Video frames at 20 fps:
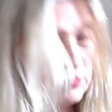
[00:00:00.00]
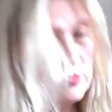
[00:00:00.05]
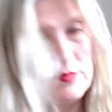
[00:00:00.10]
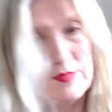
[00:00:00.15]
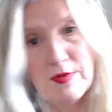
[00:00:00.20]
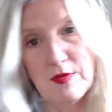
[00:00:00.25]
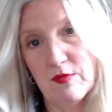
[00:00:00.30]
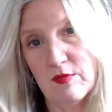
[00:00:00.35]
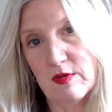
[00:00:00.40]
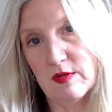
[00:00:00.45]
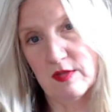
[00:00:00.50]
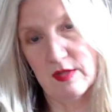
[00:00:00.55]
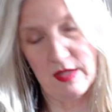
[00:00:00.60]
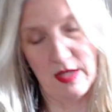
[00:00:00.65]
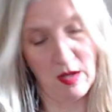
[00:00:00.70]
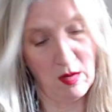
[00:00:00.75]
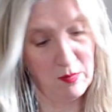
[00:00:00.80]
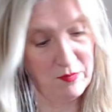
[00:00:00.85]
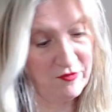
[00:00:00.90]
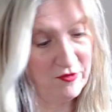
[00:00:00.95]
be really
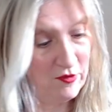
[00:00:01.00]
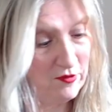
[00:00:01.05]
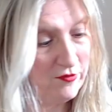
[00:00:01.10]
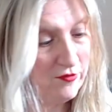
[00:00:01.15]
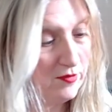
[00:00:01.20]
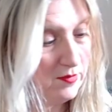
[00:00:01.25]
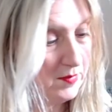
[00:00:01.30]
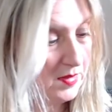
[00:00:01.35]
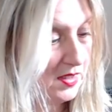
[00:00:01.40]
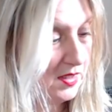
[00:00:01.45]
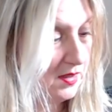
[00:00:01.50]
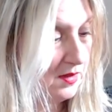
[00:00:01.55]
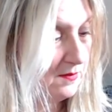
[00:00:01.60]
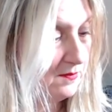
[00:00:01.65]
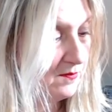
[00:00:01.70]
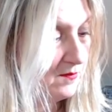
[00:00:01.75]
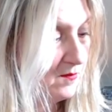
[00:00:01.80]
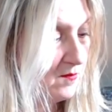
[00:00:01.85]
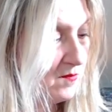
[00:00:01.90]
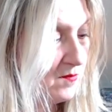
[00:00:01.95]
helpful for me.
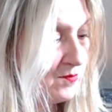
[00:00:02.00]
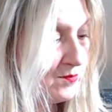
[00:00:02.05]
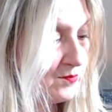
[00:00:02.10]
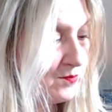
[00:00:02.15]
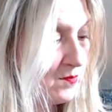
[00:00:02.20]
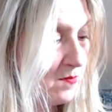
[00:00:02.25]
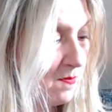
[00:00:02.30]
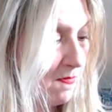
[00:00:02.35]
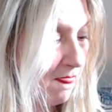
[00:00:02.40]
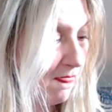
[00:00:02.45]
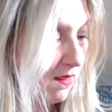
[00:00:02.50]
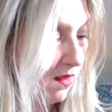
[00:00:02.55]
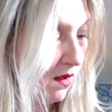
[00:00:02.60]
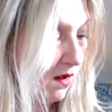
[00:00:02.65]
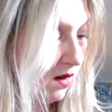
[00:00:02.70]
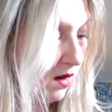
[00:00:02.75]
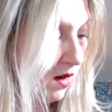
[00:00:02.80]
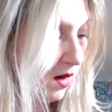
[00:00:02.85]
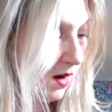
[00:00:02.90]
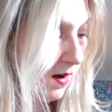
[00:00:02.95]

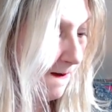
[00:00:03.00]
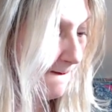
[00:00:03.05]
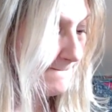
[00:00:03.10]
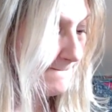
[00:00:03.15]
Um,